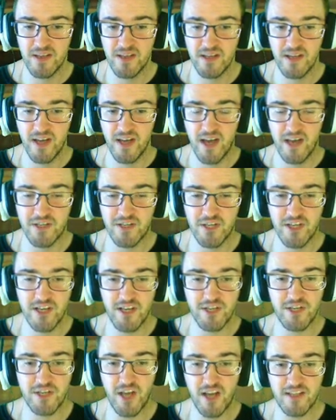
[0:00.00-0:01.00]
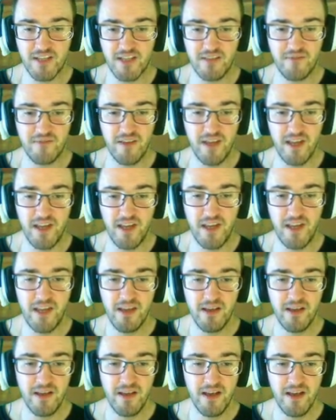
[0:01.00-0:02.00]
uh GDJTV.
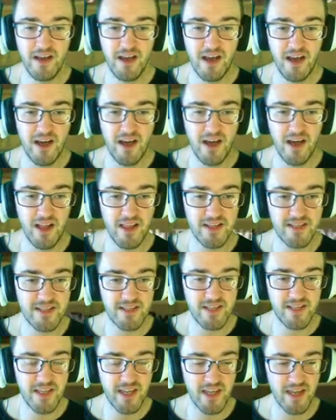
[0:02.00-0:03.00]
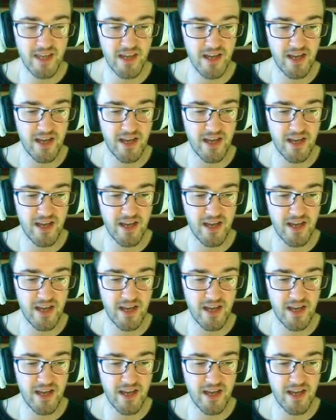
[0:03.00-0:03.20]
Uh, let's see.